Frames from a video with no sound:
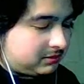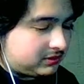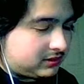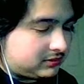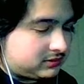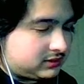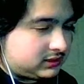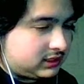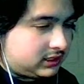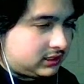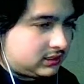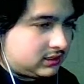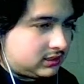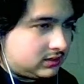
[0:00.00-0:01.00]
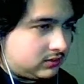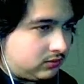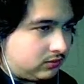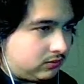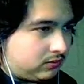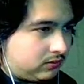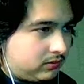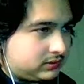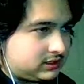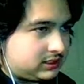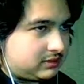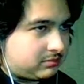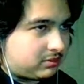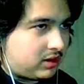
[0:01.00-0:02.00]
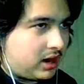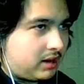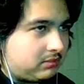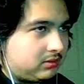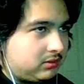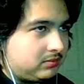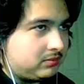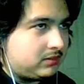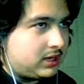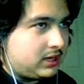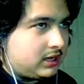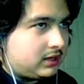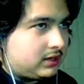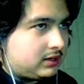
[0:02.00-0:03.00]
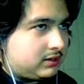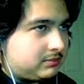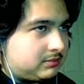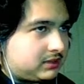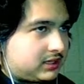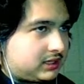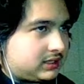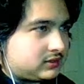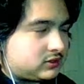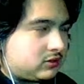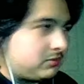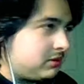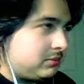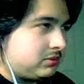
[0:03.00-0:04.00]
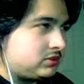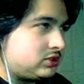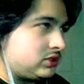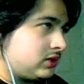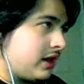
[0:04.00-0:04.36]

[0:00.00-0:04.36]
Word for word: don't see it, see the problem, but then certain people just don't